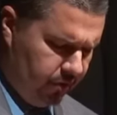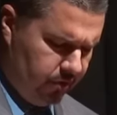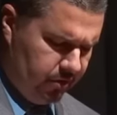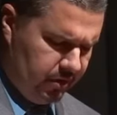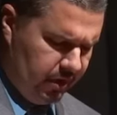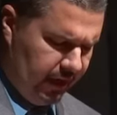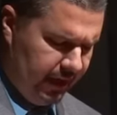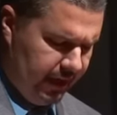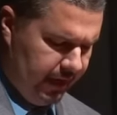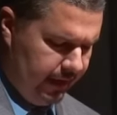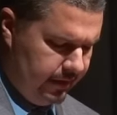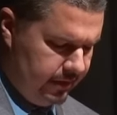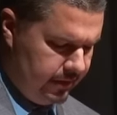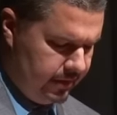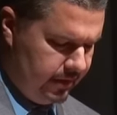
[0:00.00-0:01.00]
further
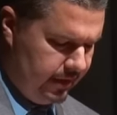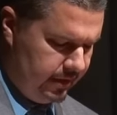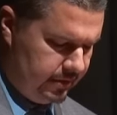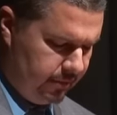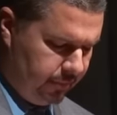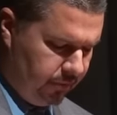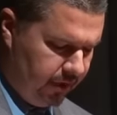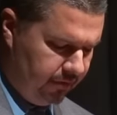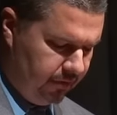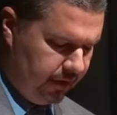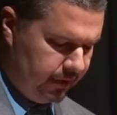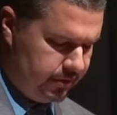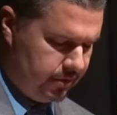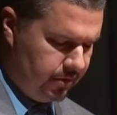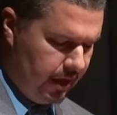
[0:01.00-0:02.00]
delay, it is a
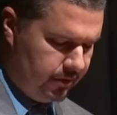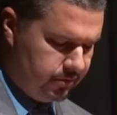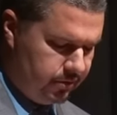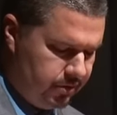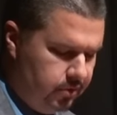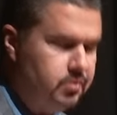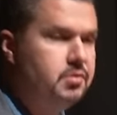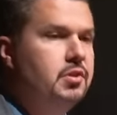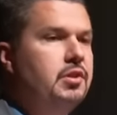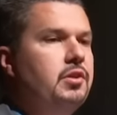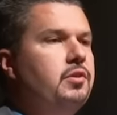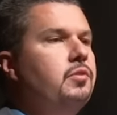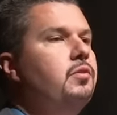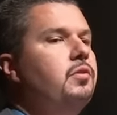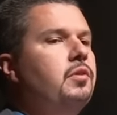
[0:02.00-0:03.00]
privilege to introduce to
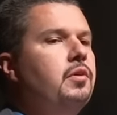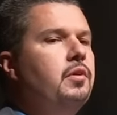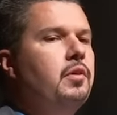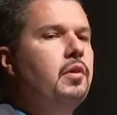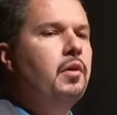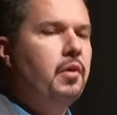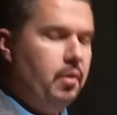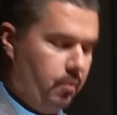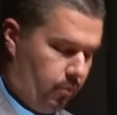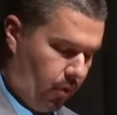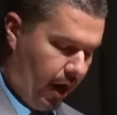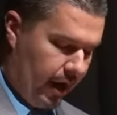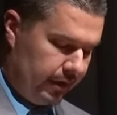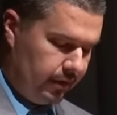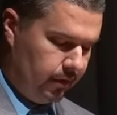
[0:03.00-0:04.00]
you
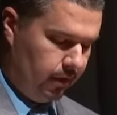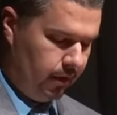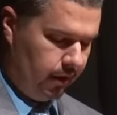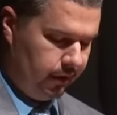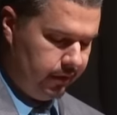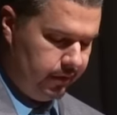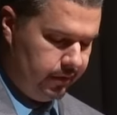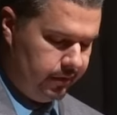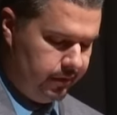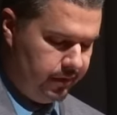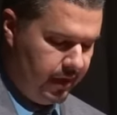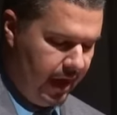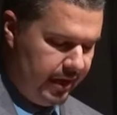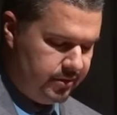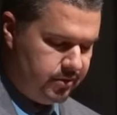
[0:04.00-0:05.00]
Brian Clark,
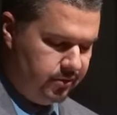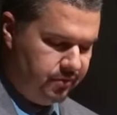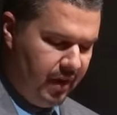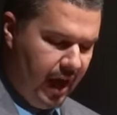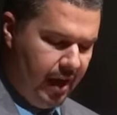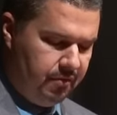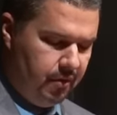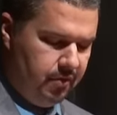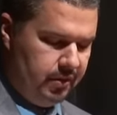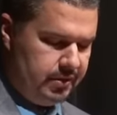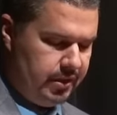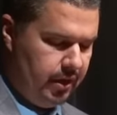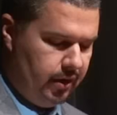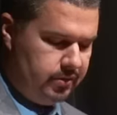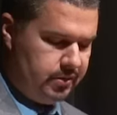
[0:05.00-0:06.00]
a survivor of the
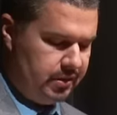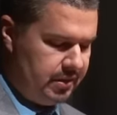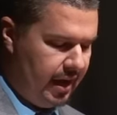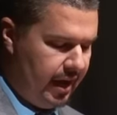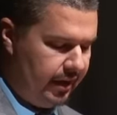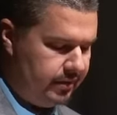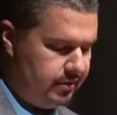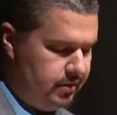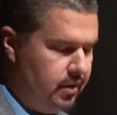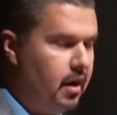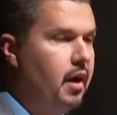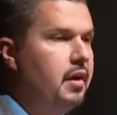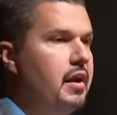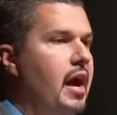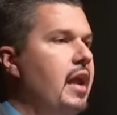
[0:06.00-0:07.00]
terrorist attacks
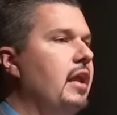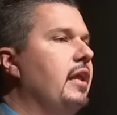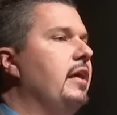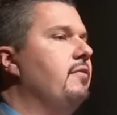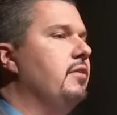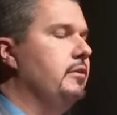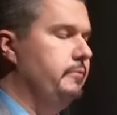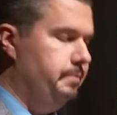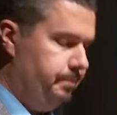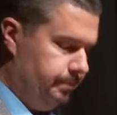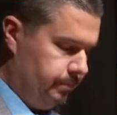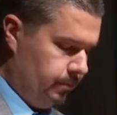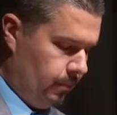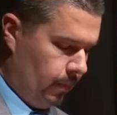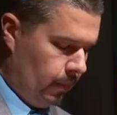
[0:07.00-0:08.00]
on 9 11.
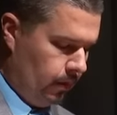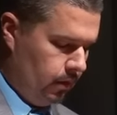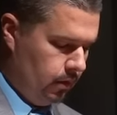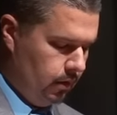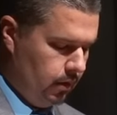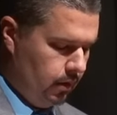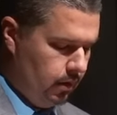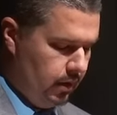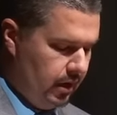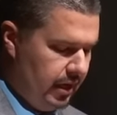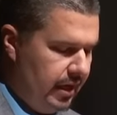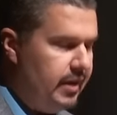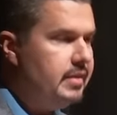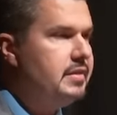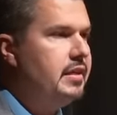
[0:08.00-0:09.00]

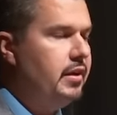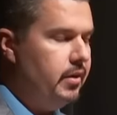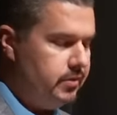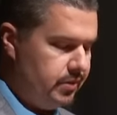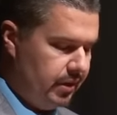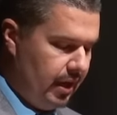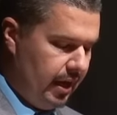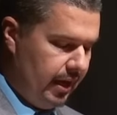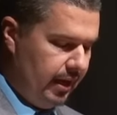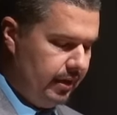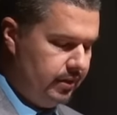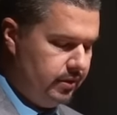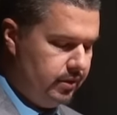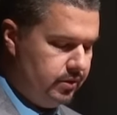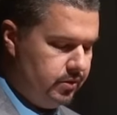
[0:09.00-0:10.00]
He is here
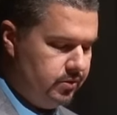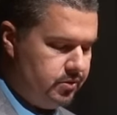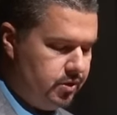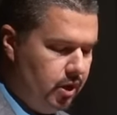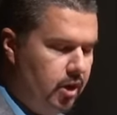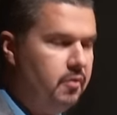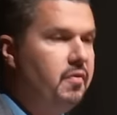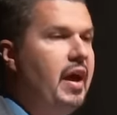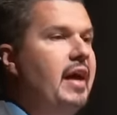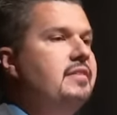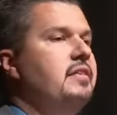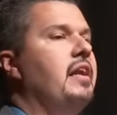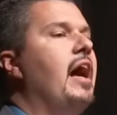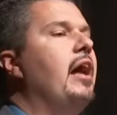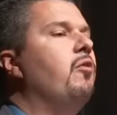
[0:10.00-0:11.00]
today to serve
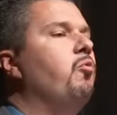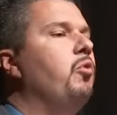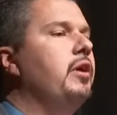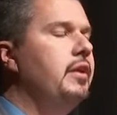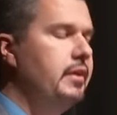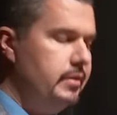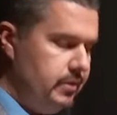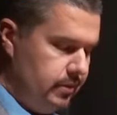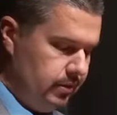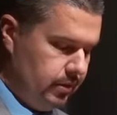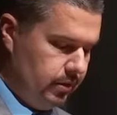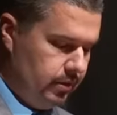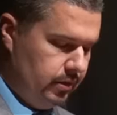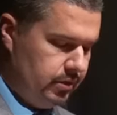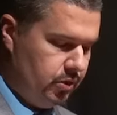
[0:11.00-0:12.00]
as an eyewitness
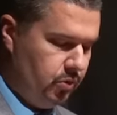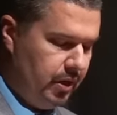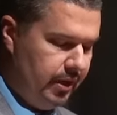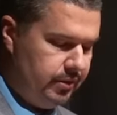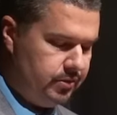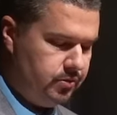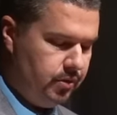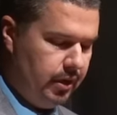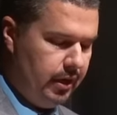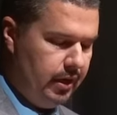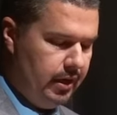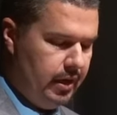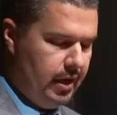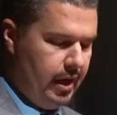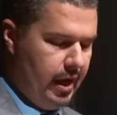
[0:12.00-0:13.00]
to history